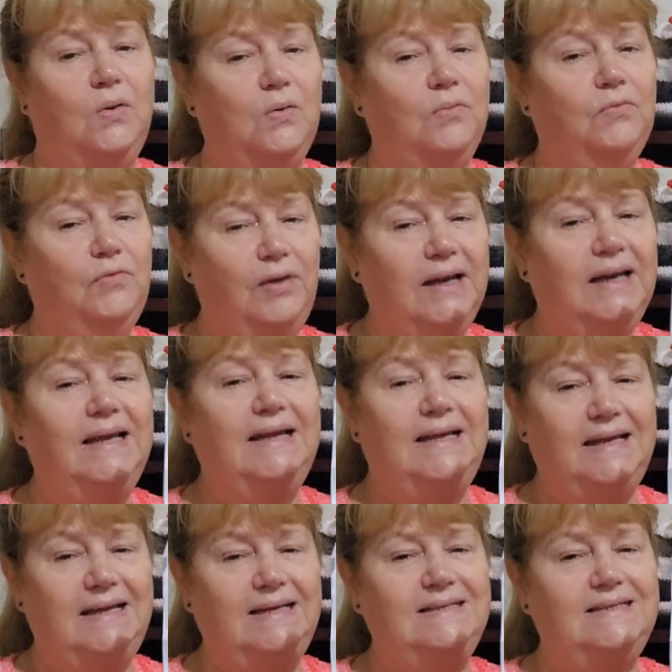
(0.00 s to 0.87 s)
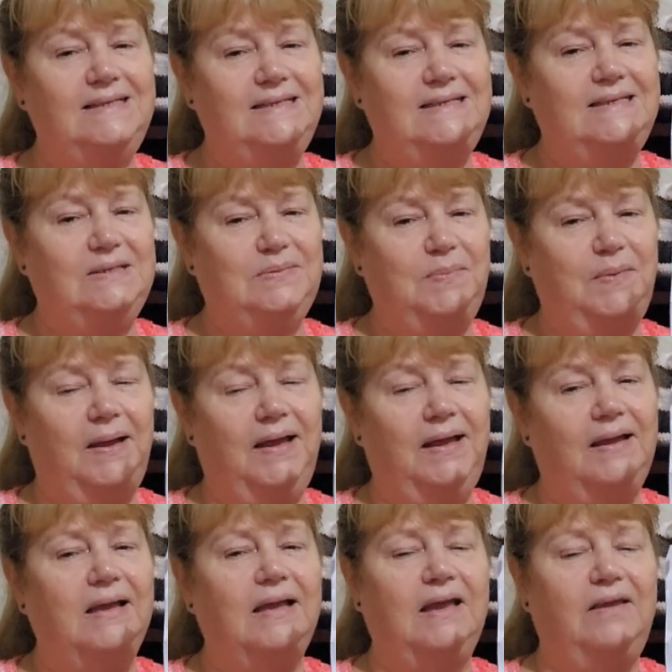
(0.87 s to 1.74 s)
really easy to
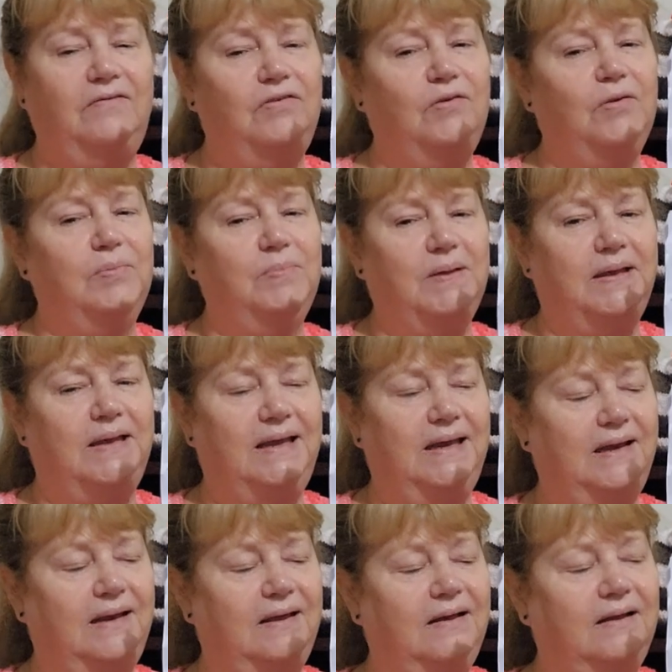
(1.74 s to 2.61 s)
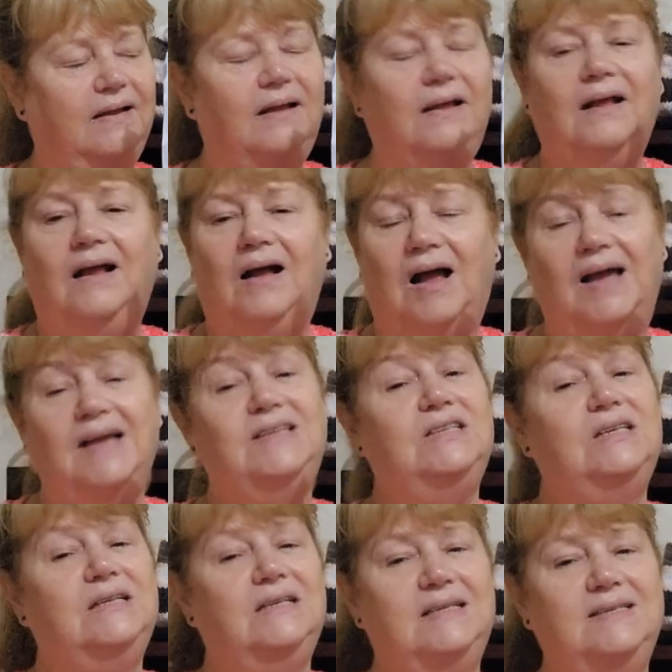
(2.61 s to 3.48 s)
make if you're a beginner. I
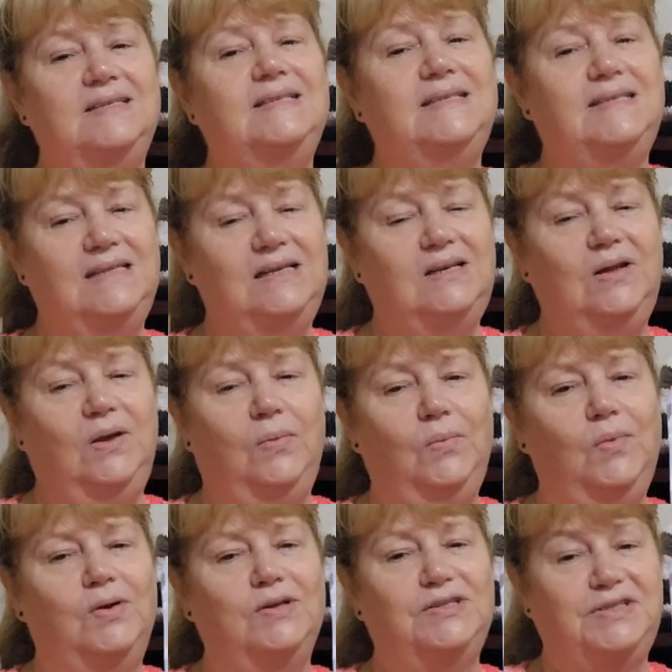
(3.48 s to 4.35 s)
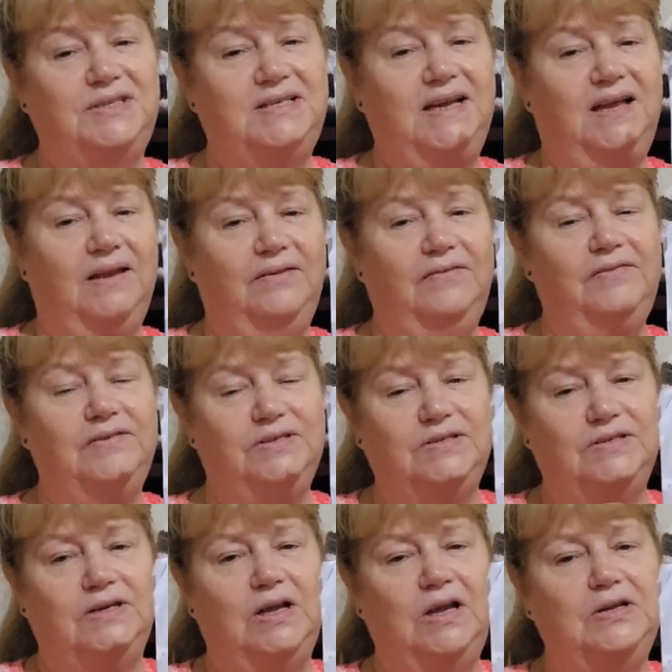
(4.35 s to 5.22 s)
actually can sit and watch
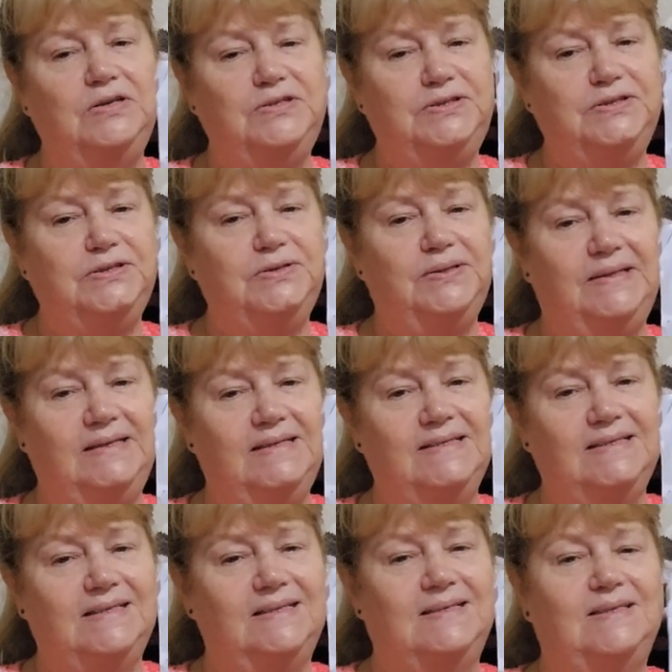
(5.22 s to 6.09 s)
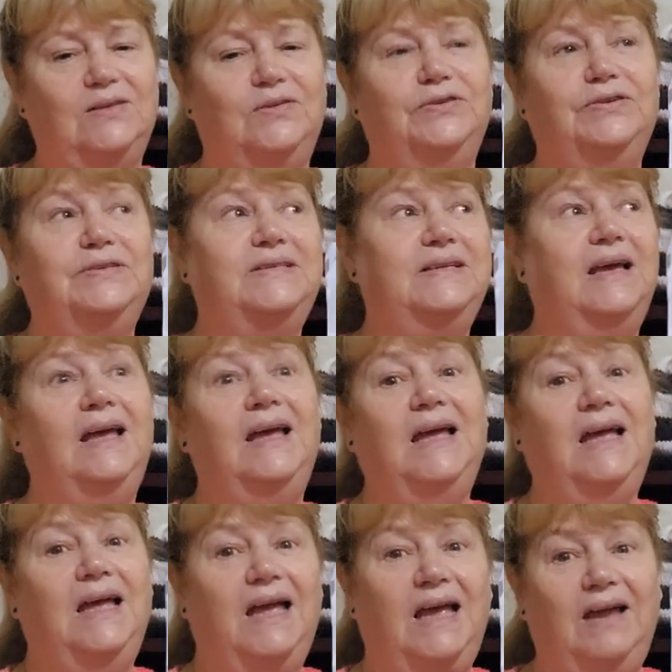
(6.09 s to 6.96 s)
television and do this, as long as
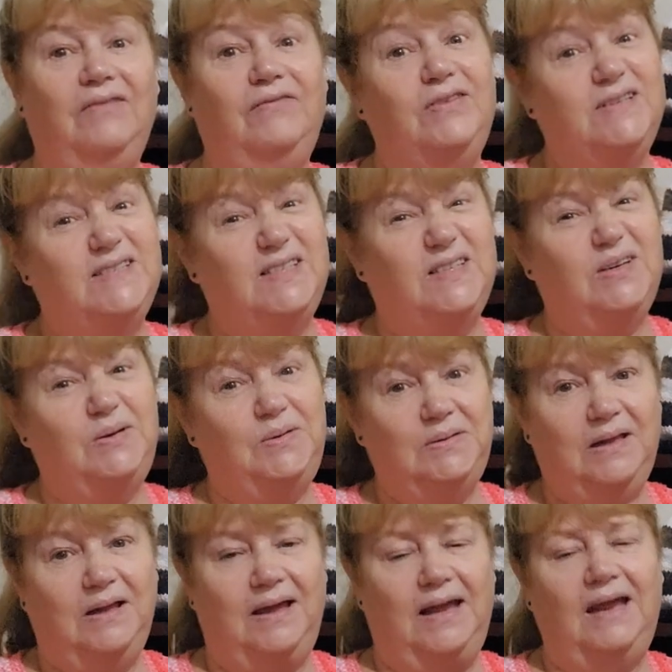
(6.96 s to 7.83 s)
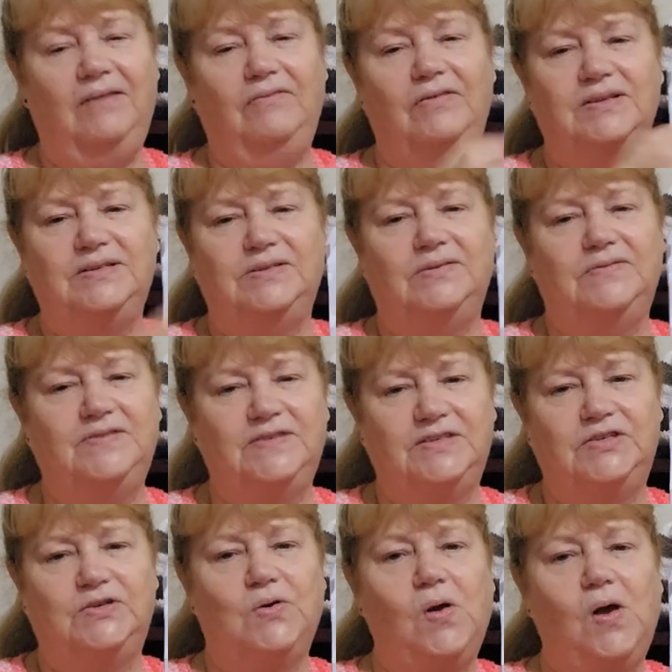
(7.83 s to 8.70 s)
every sort of
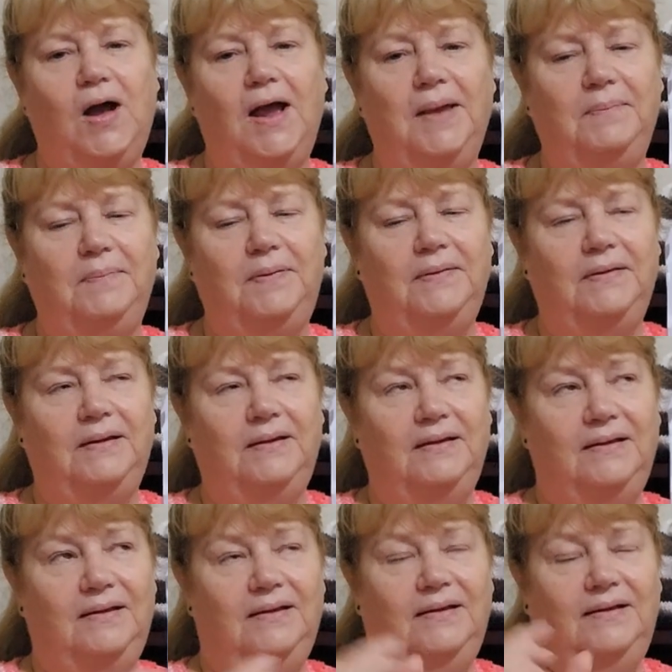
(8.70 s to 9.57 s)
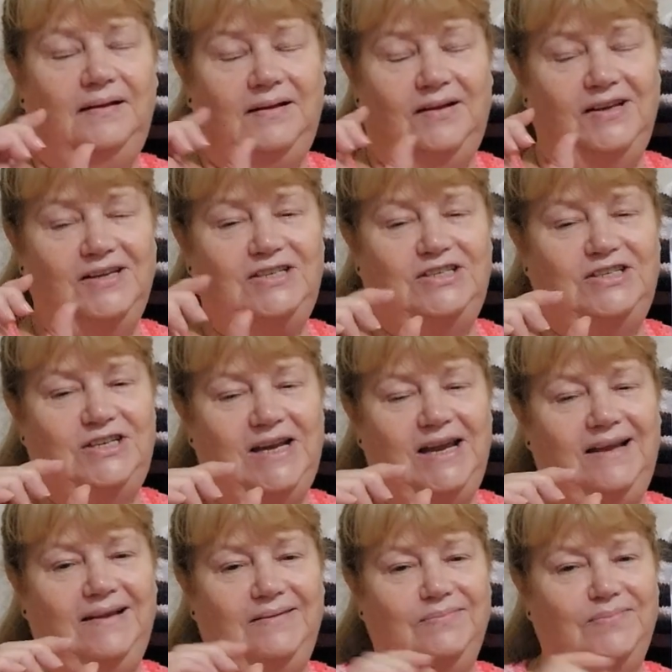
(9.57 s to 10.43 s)
stripe, I
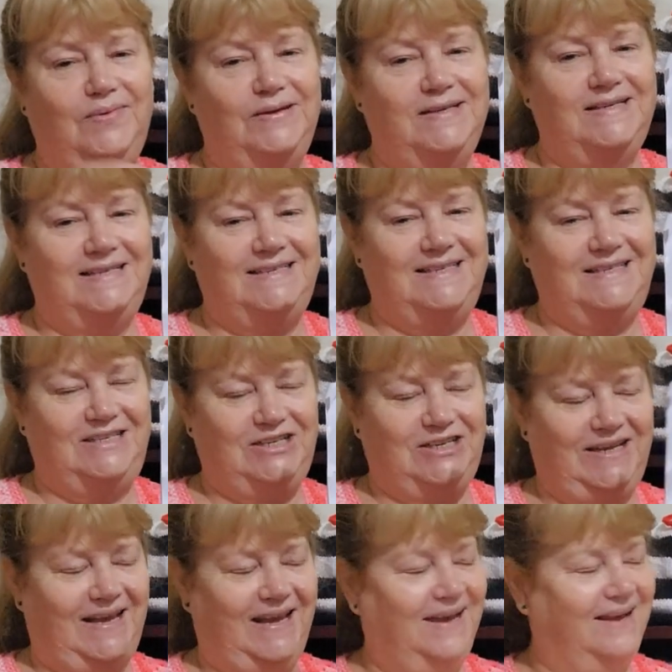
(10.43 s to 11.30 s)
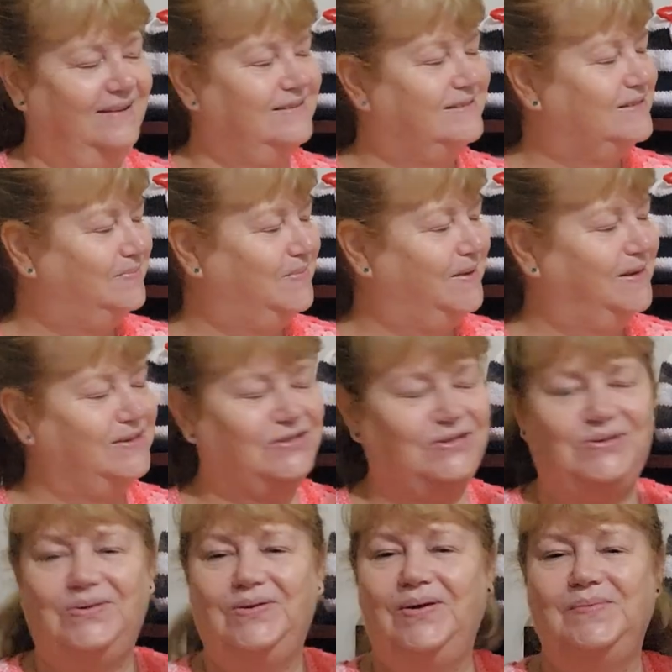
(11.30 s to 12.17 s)
check my stitch count to make
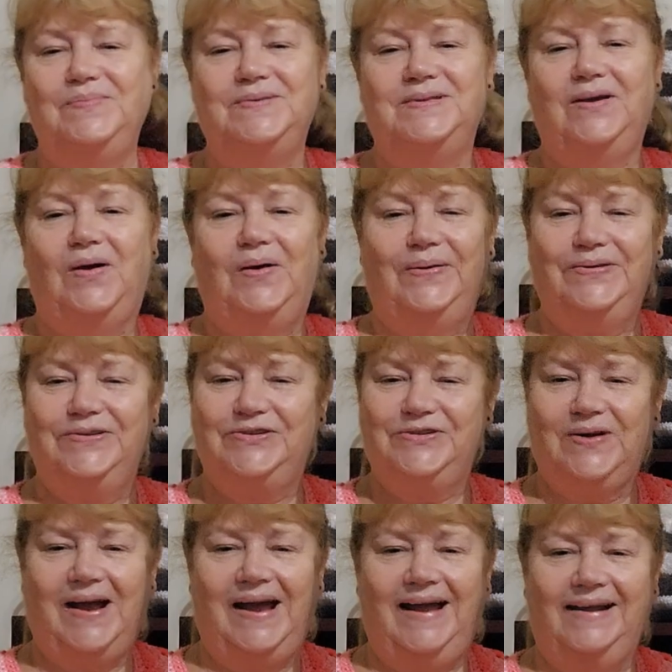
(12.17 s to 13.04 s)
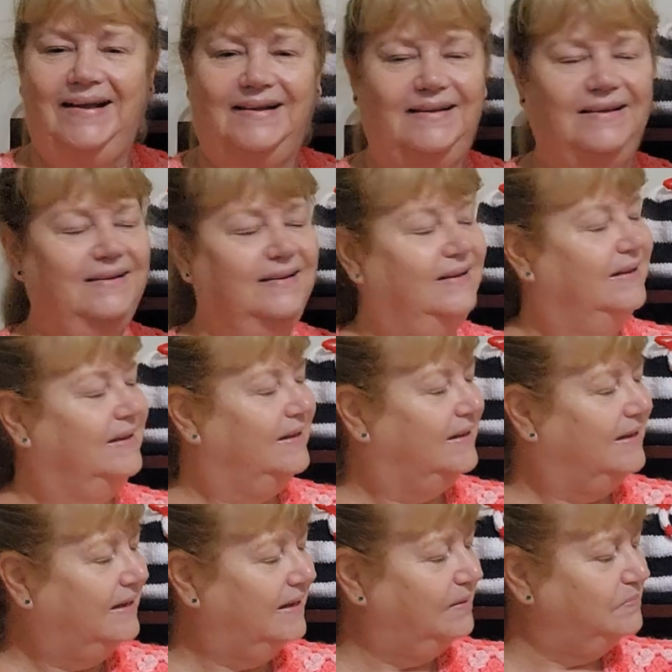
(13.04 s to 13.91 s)
sure I'm on track.
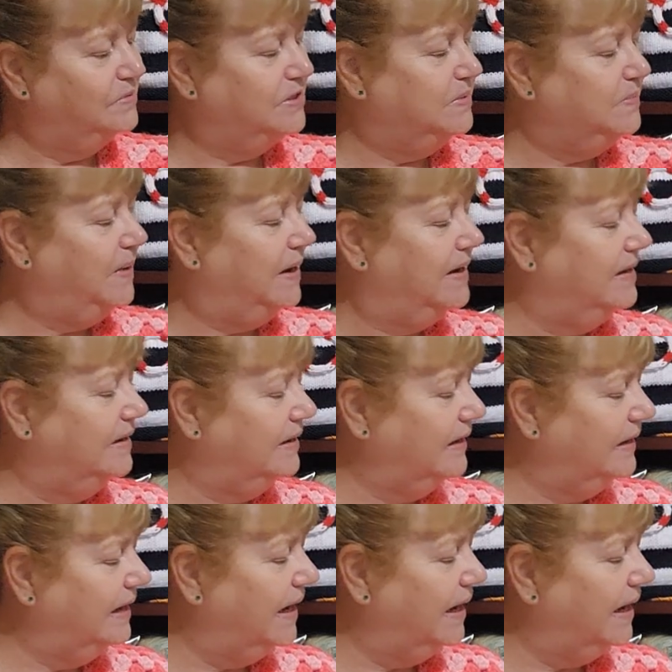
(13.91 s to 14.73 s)
She made it in